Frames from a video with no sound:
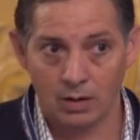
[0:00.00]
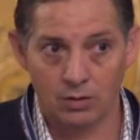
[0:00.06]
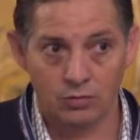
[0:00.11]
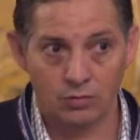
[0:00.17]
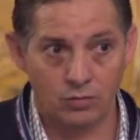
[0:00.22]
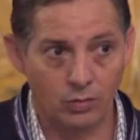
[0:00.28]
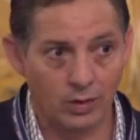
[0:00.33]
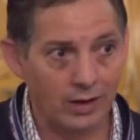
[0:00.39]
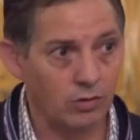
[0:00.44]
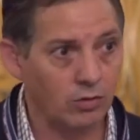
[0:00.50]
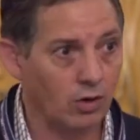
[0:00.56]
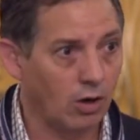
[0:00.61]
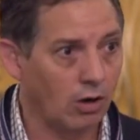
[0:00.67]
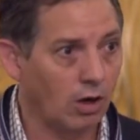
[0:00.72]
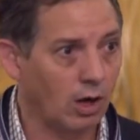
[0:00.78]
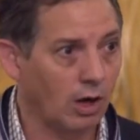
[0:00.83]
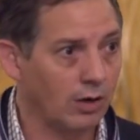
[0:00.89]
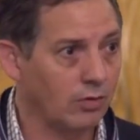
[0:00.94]
Stress
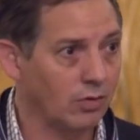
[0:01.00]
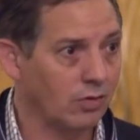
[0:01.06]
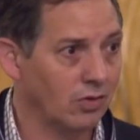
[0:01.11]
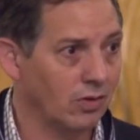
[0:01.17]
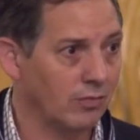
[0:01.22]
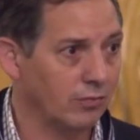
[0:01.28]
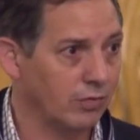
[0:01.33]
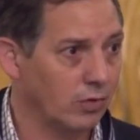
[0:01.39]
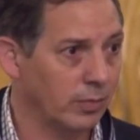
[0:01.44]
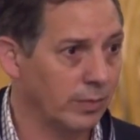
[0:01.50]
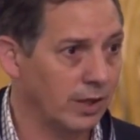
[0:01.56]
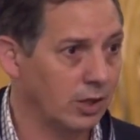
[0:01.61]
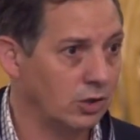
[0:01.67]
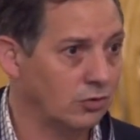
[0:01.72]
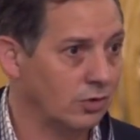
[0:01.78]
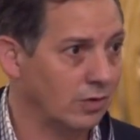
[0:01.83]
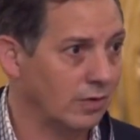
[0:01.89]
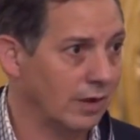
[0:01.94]
causes
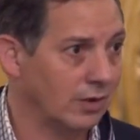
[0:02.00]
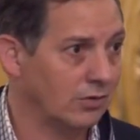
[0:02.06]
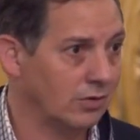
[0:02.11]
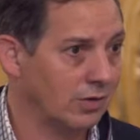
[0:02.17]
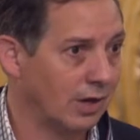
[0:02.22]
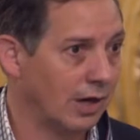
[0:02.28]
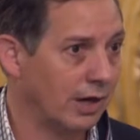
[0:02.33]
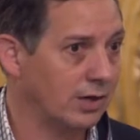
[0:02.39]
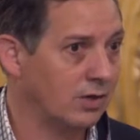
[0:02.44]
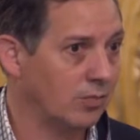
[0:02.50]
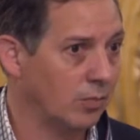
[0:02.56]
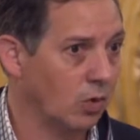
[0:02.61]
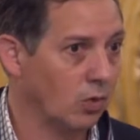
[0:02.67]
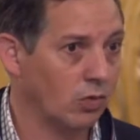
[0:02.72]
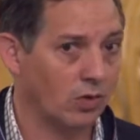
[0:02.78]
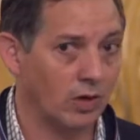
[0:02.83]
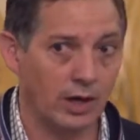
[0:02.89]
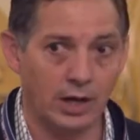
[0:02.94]
inflammation that's tied to most